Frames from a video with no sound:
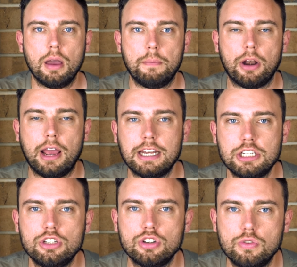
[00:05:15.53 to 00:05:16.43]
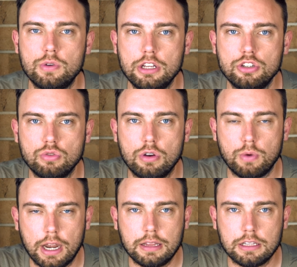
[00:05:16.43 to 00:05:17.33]
But I actually do really enjoy
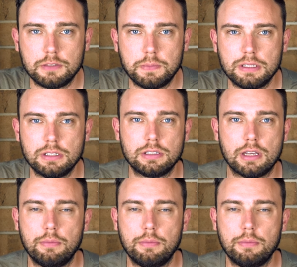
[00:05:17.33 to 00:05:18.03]
running this business,